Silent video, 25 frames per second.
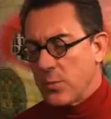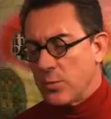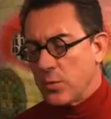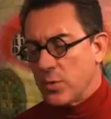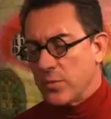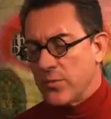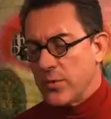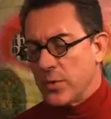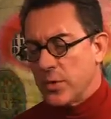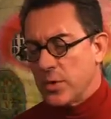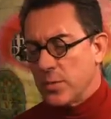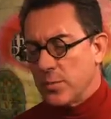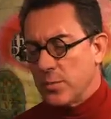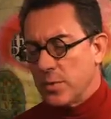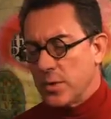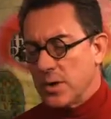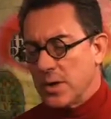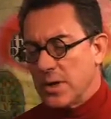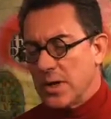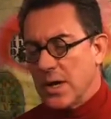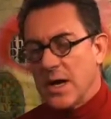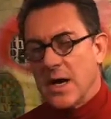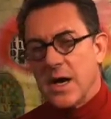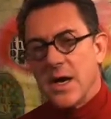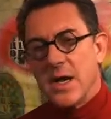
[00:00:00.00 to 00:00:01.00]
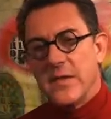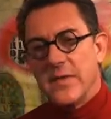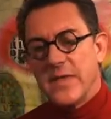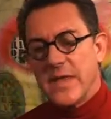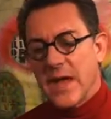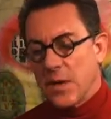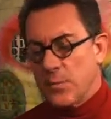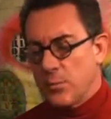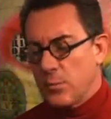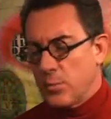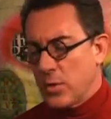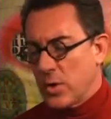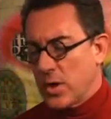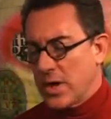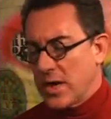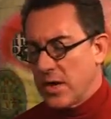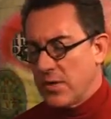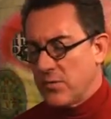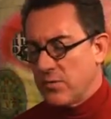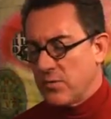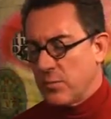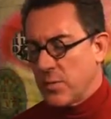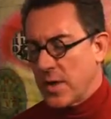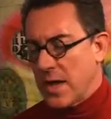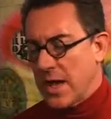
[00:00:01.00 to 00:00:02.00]
I prefer to be that
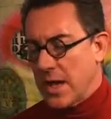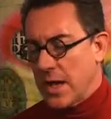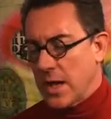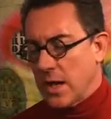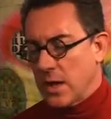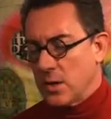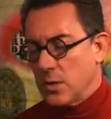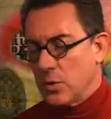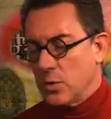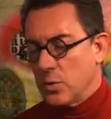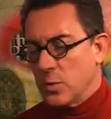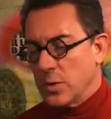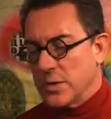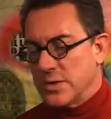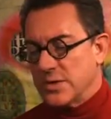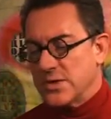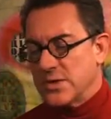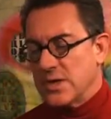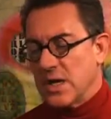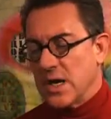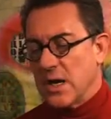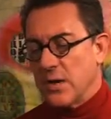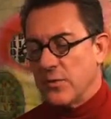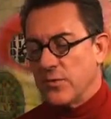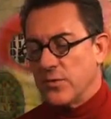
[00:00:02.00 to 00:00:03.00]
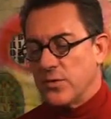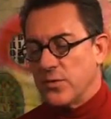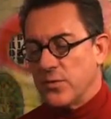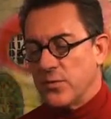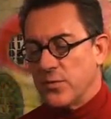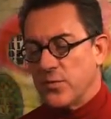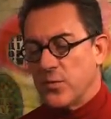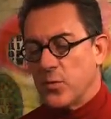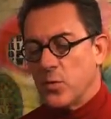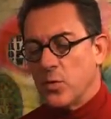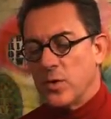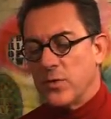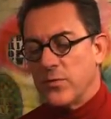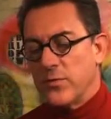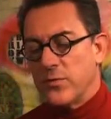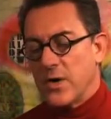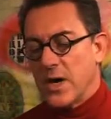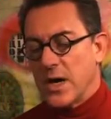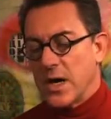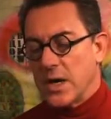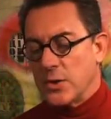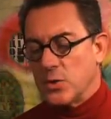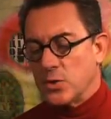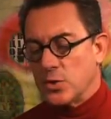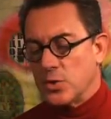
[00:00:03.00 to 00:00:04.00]
brave man who had saved 4
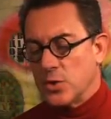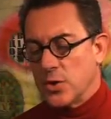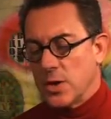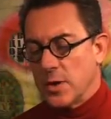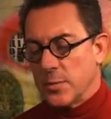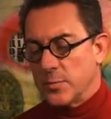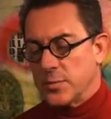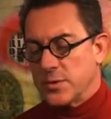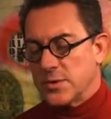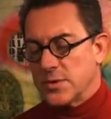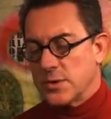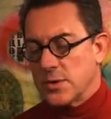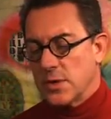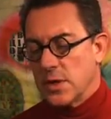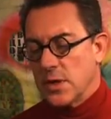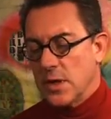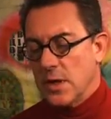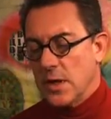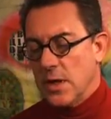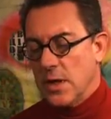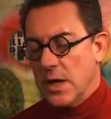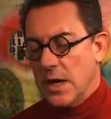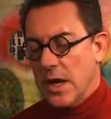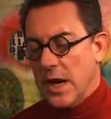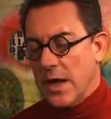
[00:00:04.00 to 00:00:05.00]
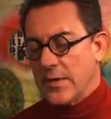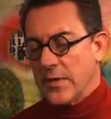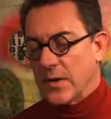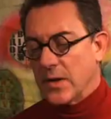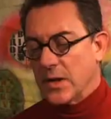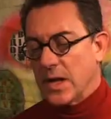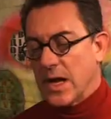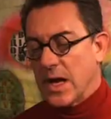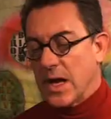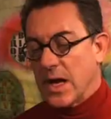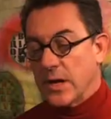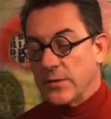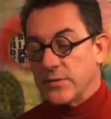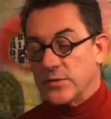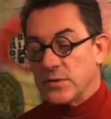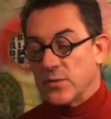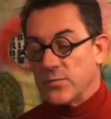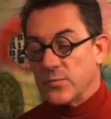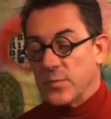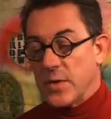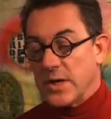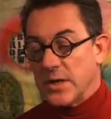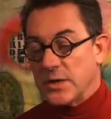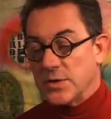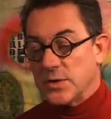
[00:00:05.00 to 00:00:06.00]
fine ships and the lives of
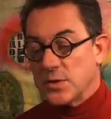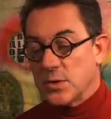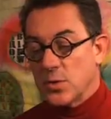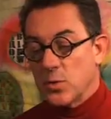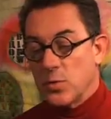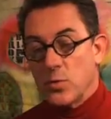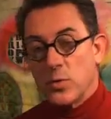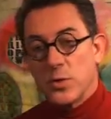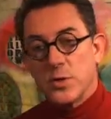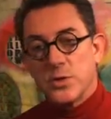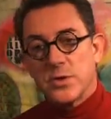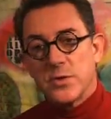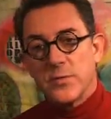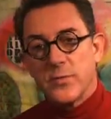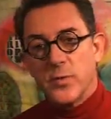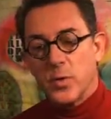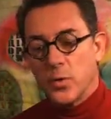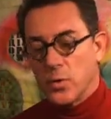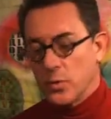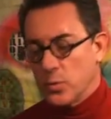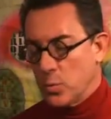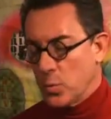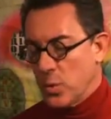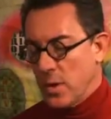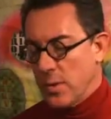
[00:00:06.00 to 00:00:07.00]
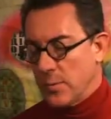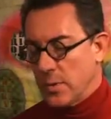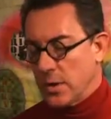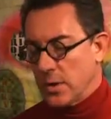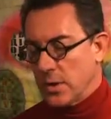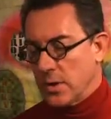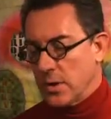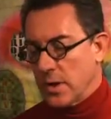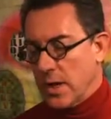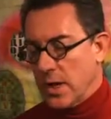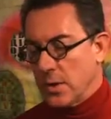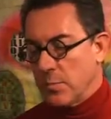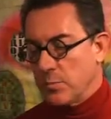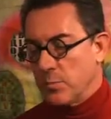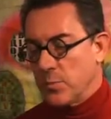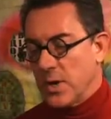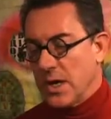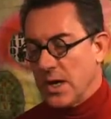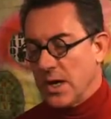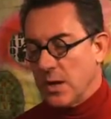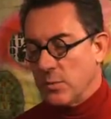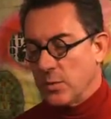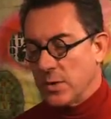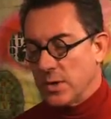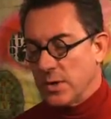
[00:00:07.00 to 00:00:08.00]
many scores of old women and
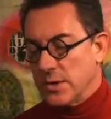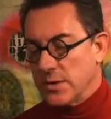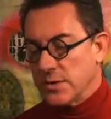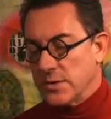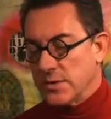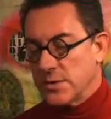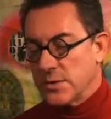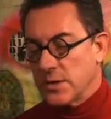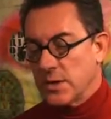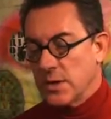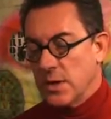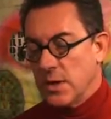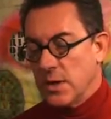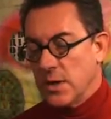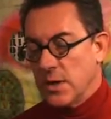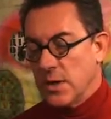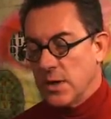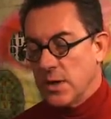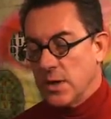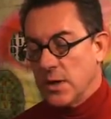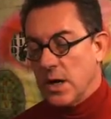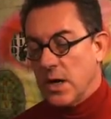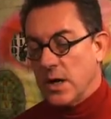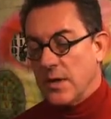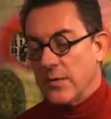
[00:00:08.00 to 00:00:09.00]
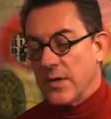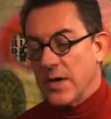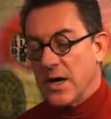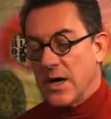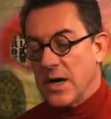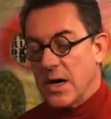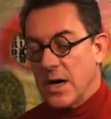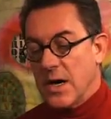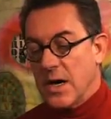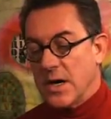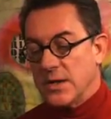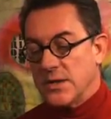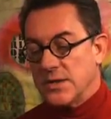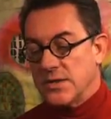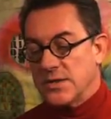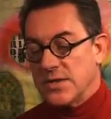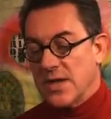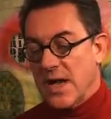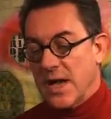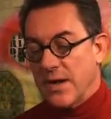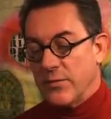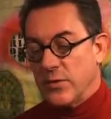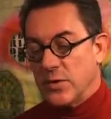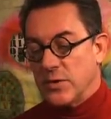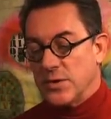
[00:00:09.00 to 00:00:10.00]
babies, on the high
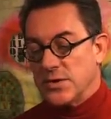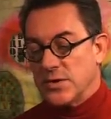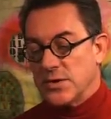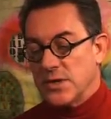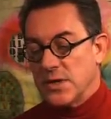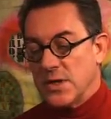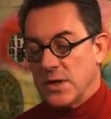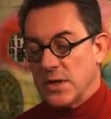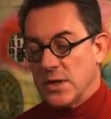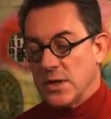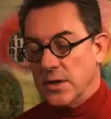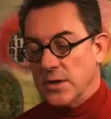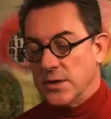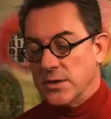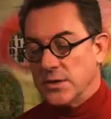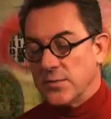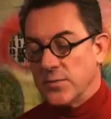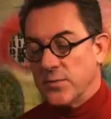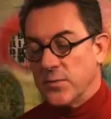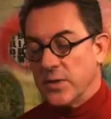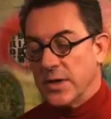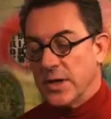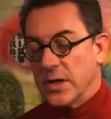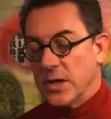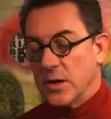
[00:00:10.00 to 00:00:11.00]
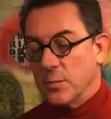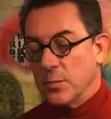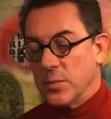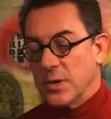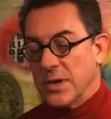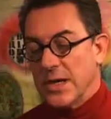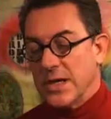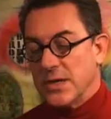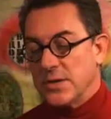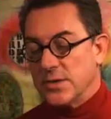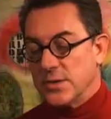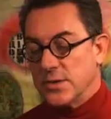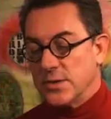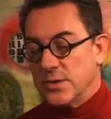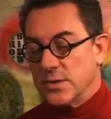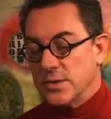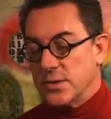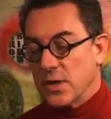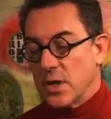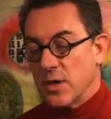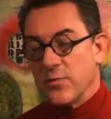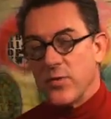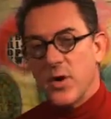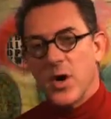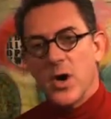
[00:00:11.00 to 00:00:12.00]
savage seas fleeing
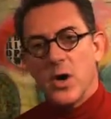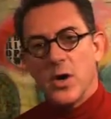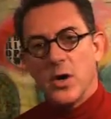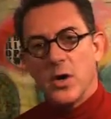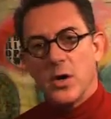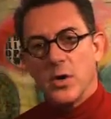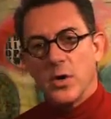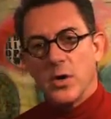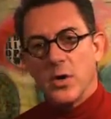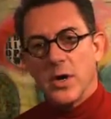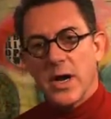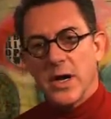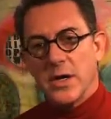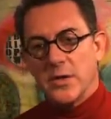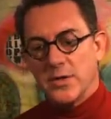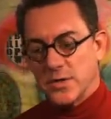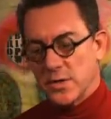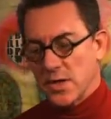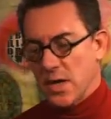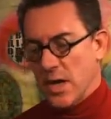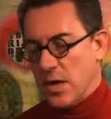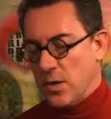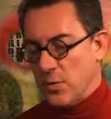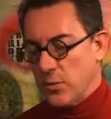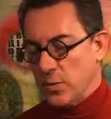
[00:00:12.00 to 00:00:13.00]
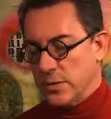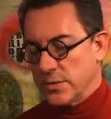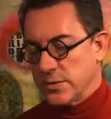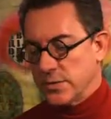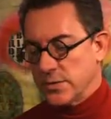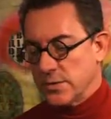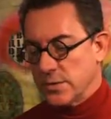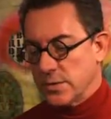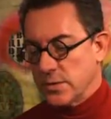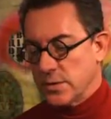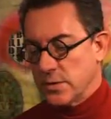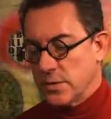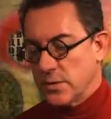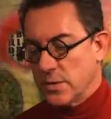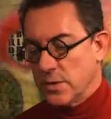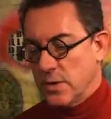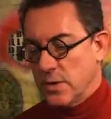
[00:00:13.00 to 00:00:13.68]
places of hunger and tyrants.